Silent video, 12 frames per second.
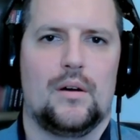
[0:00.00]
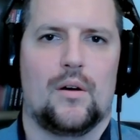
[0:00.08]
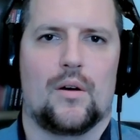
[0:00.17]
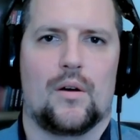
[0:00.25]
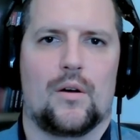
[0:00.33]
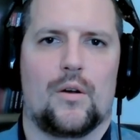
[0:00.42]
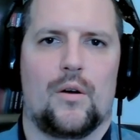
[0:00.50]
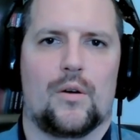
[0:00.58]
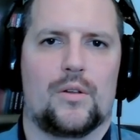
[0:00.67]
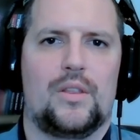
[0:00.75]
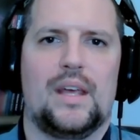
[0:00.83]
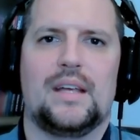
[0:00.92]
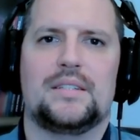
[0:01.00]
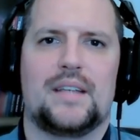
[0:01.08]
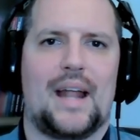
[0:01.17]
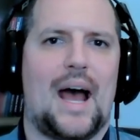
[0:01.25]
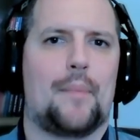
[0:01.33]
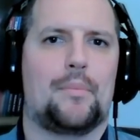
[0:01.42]
or, or, or things
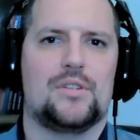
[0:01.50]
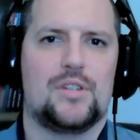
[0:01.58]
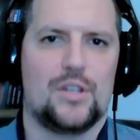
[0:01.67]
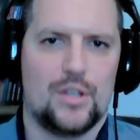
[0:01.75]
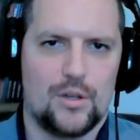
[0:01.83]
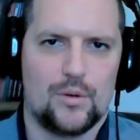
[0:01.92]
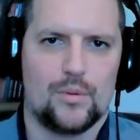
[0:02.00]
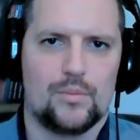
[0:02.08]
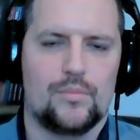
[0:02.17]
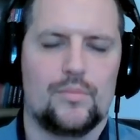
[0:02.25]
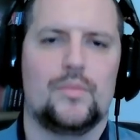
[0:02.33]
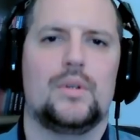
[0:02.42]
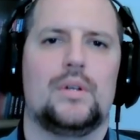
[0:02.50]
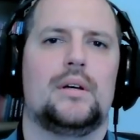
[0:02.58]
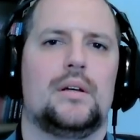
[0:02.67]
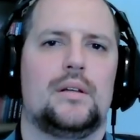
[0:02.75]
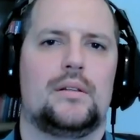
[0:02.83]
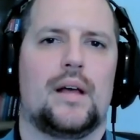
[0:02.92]
that happened to you
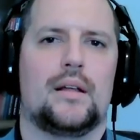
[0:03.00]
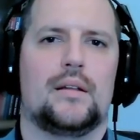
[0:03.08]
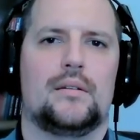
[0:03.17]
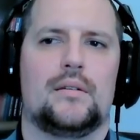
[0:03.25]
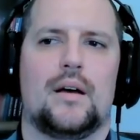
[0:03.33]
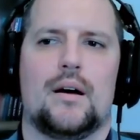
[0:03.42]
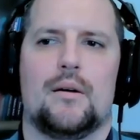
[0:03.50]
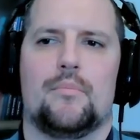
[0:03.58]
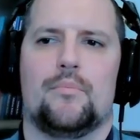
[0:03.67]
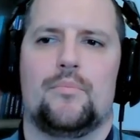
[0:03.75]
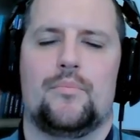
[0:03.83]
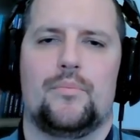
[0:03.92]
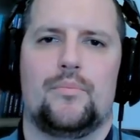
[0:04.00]
that, um,